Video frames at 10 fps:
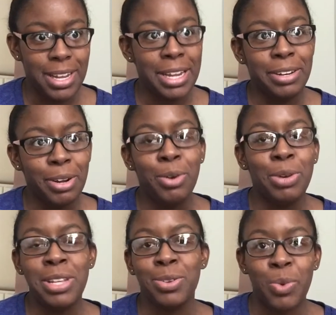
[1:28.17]
Ain't no
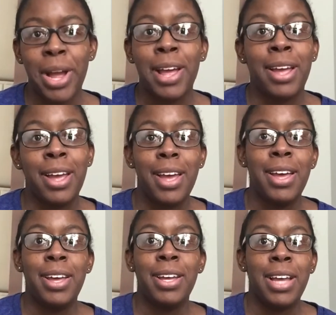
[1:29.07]
reason why
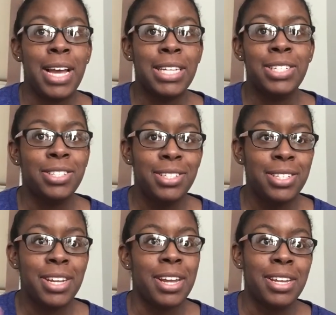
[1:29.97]
I
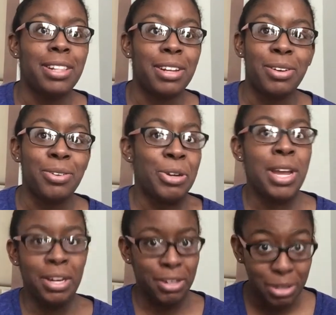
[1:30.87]
can't learn
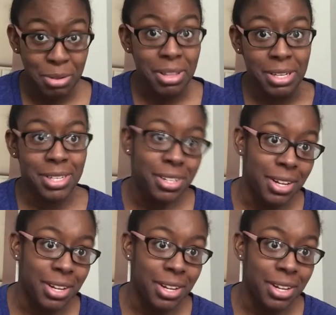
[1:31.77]
how to do this.